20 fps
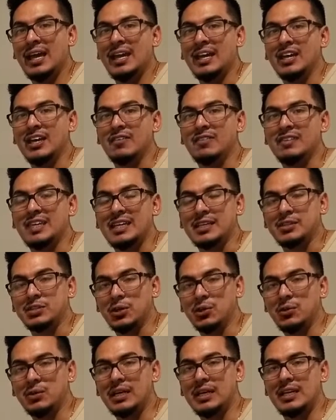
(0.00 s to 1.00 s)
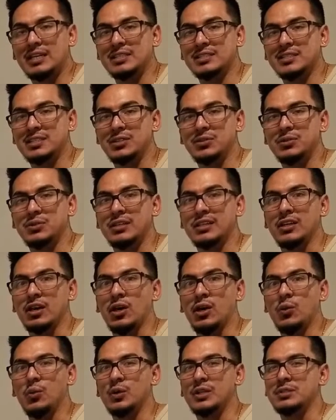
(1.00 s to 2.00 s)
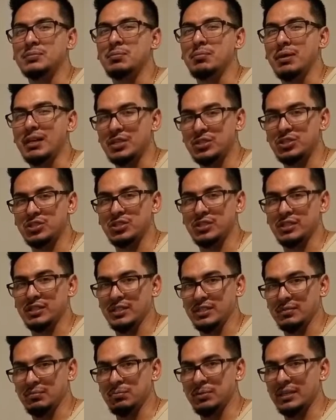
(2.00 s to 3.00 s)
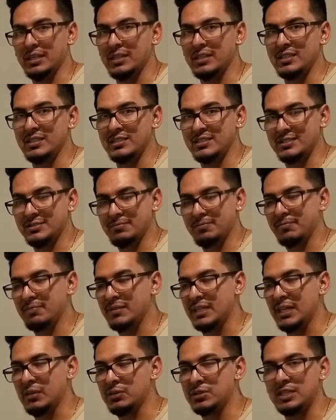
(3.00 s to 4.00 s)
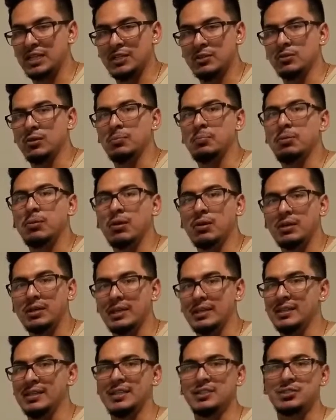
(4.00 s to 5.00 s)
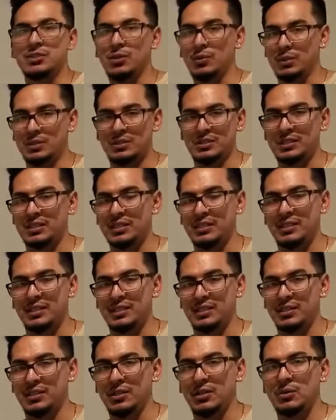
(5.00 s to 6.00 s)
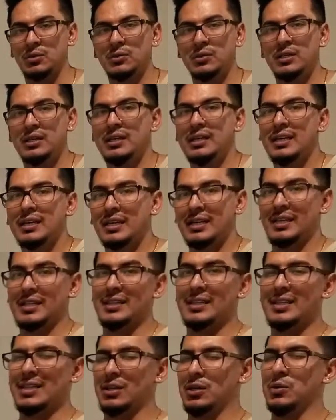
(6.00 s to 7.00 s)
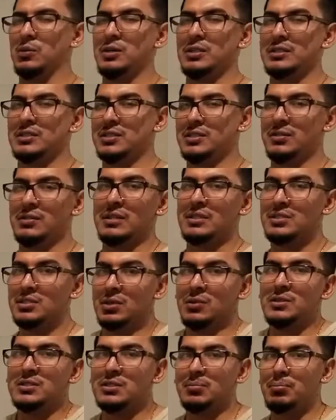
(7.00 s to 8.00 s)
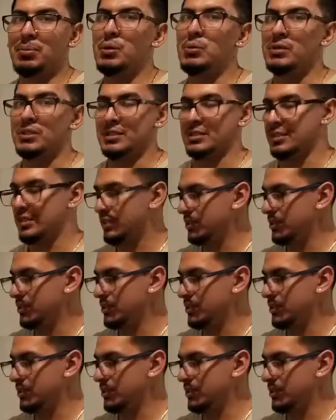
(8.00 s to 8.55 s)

If they don't ask you, then always mention it, because that'll set you apart, and that's always a good thing to know. And that always, that's always a bonus.